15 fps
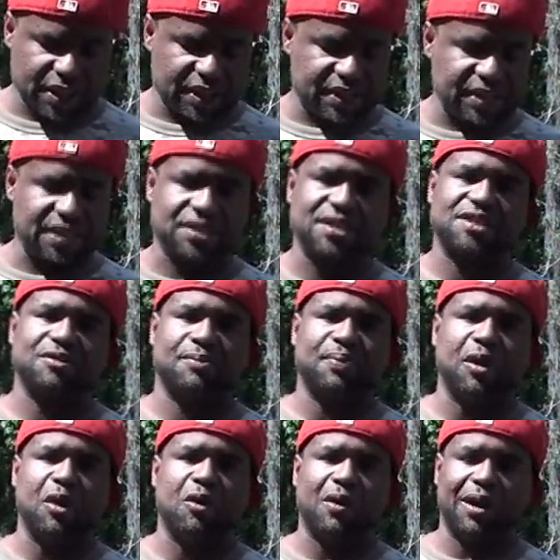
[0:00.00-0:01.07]
This is a
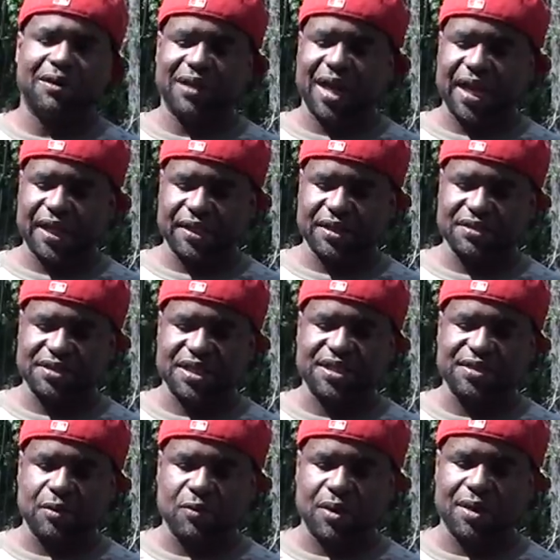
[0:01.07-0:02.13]
pole I like, you know what I'm saying?
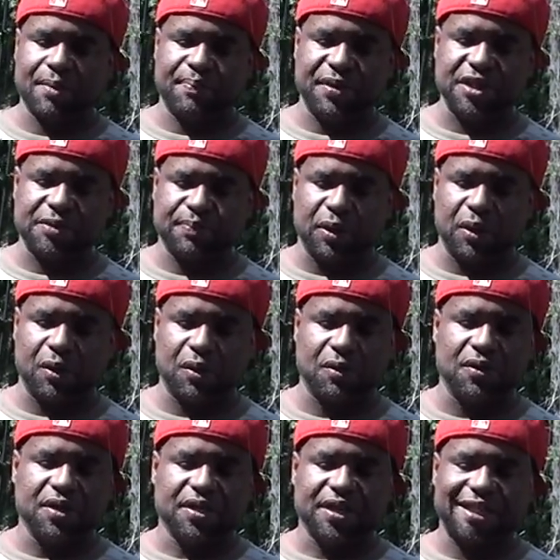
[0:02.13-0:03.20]
It's a one-piece pole.
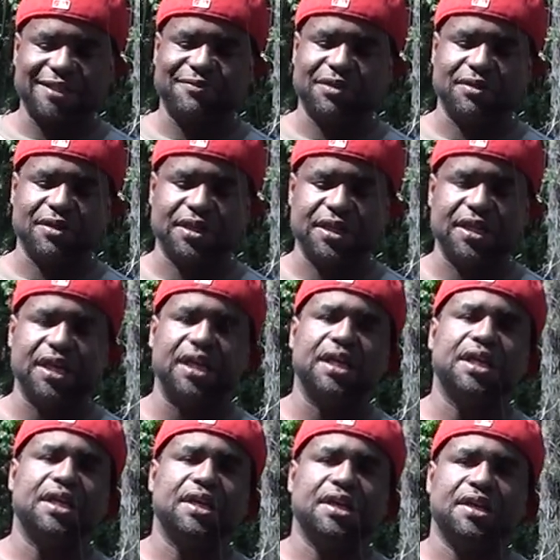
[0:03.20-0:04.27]
It's real good.
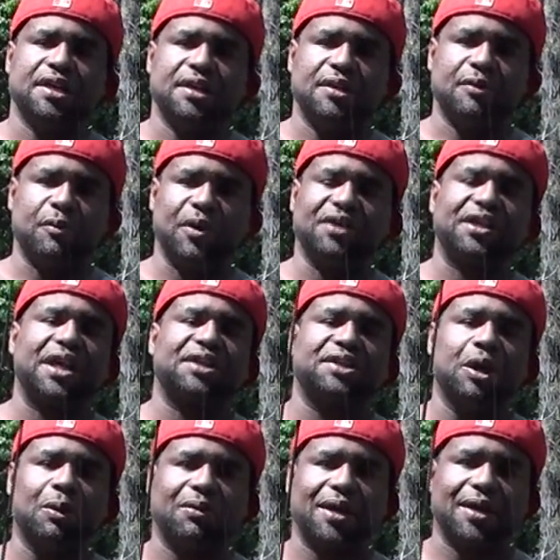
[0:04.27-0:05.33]
One thing I
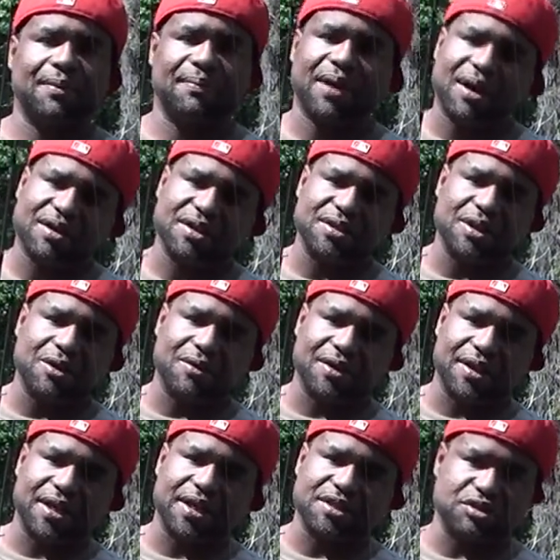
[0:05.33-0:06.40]
don't like about it though
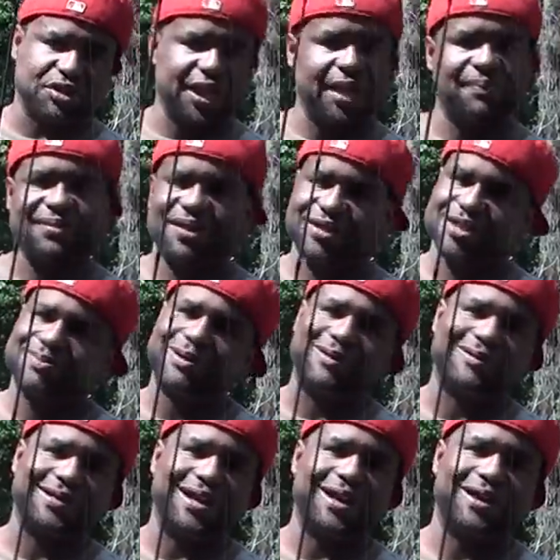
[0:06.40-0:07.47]
is you can't break this
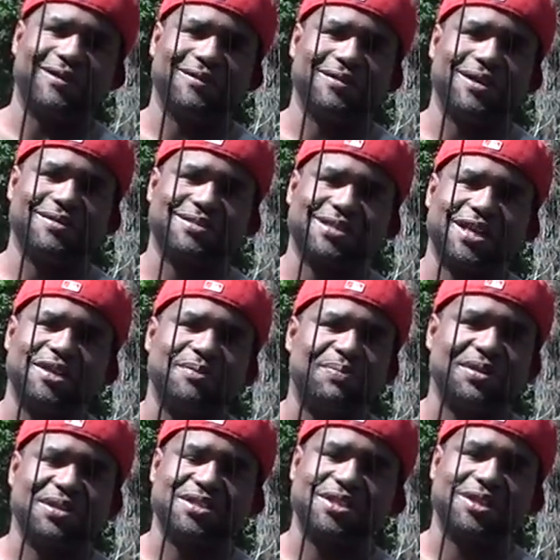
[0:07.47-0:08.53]
pole down. You know what I'm saying? You put
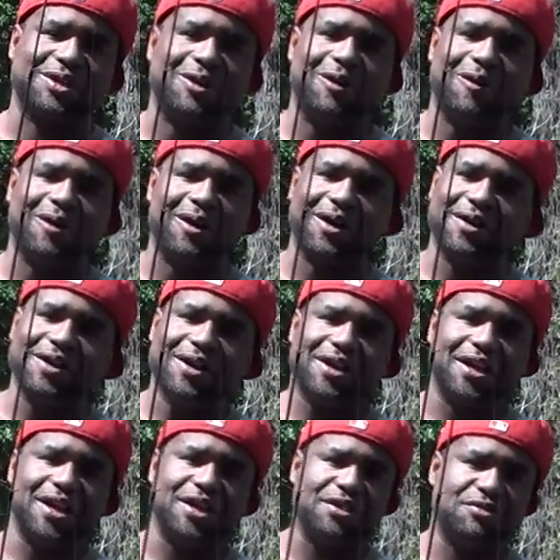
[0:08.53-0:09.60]
this in the car
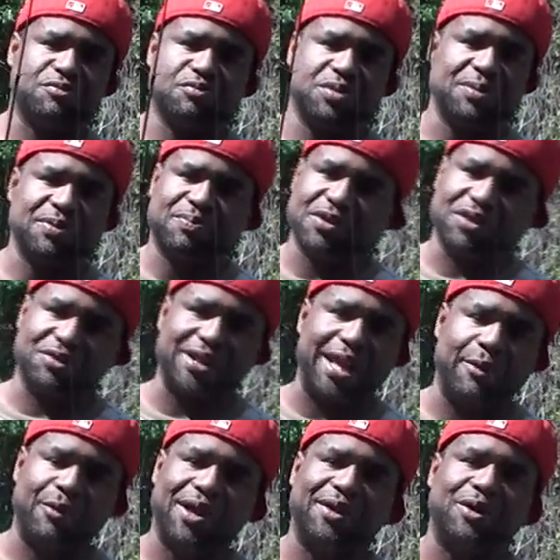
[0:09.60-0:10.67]
and people put through their
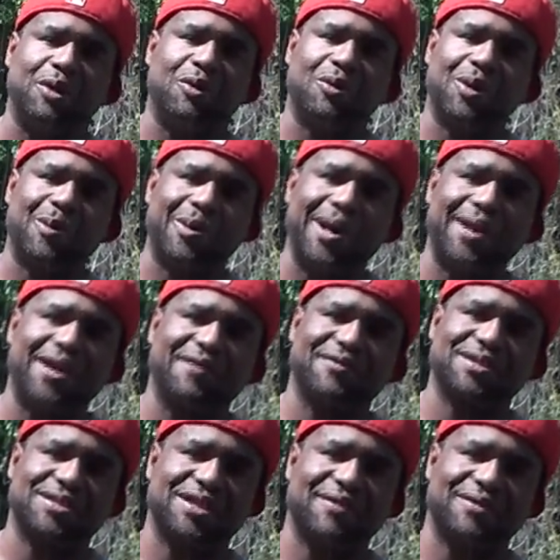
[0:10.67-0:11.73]
window or whatever and
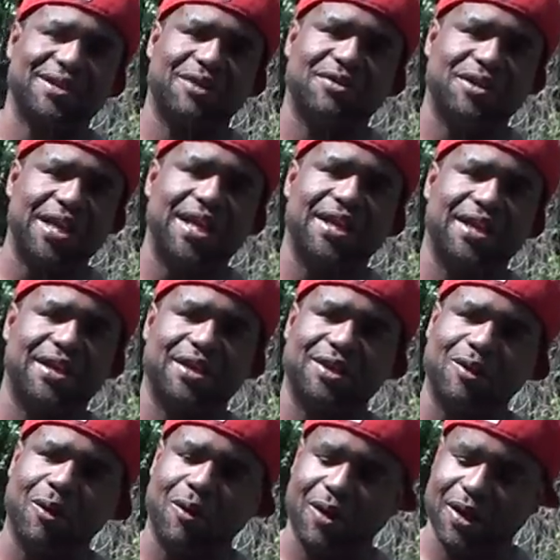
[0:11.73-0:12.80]
stuff though. You can't get in the
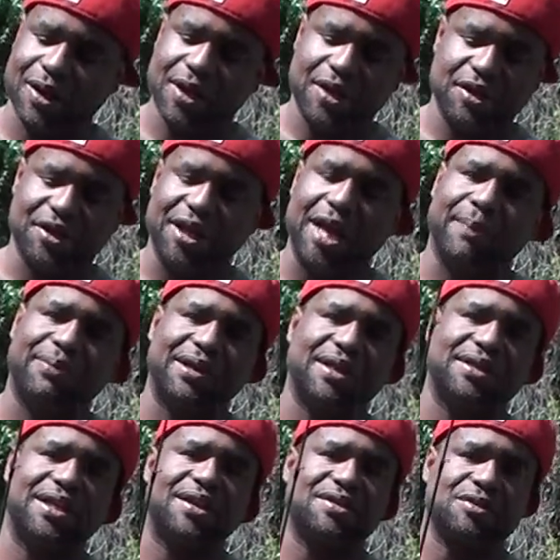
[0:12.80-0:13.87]
car. You can't break it
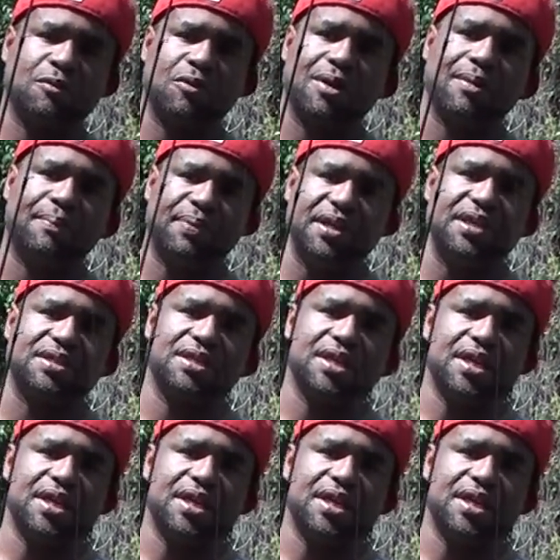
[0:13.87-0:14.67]
down. It's a one piece.